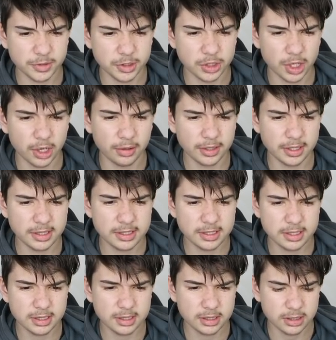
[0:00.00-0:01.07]

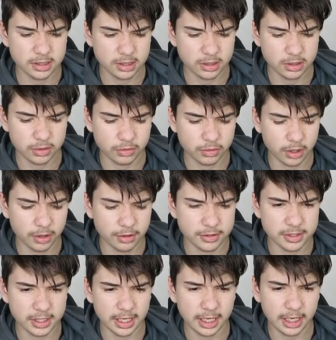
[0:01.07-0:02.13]
Jonas.
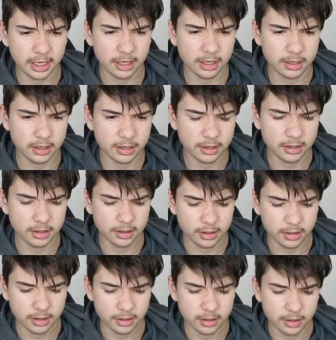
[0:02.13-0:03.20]
Rosie.
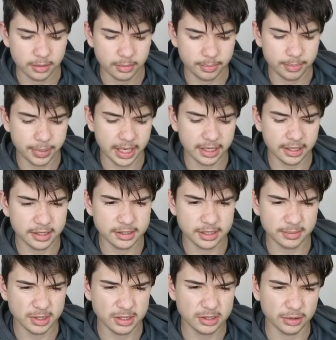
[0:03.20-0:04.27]
Butters.
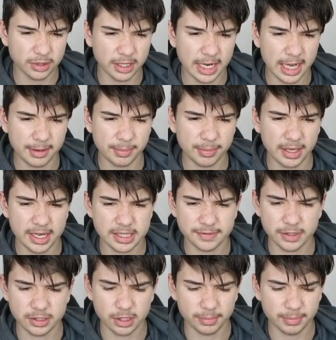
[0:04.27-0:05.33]
I'm just sort of naming players
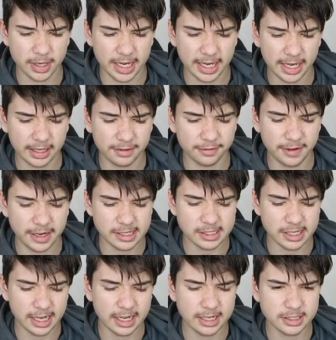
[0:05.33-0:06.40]
off the top of my head.
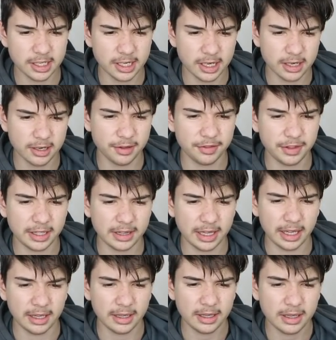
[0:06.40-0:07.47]
Fantasia. I don't think
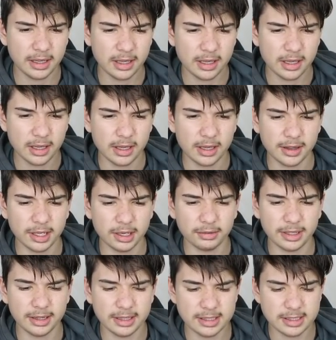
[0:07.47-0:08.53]
they're
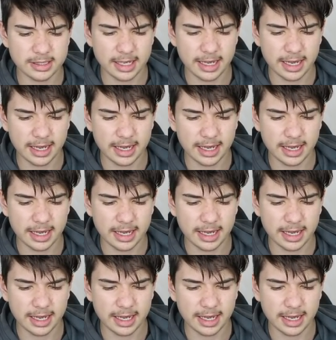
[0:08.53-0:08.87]
in this